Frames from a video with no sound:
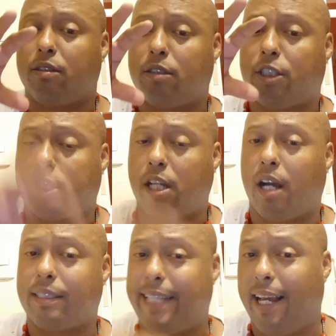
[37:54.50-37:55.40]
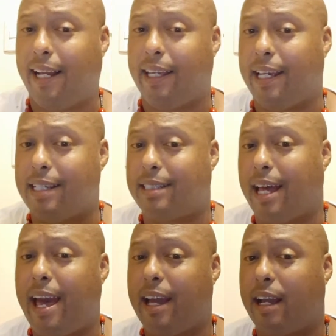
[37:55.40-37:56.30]
Chuck Daly is the
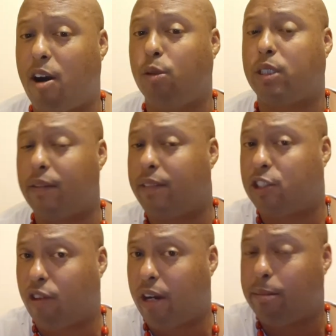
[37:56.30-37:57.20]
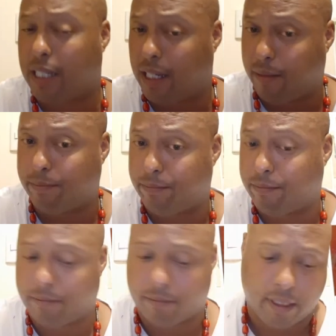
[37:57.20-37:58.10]
head coach of the Dream Team.
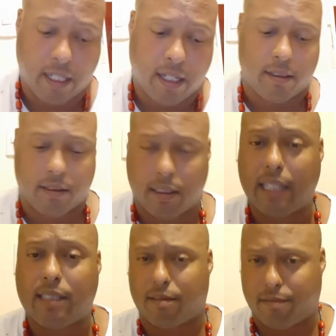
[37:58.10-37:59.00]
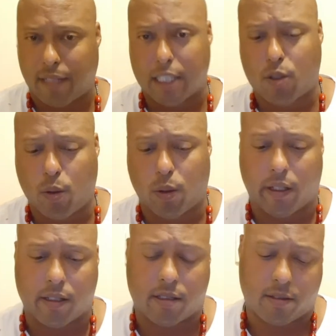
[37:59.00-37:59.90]
Let's Google this.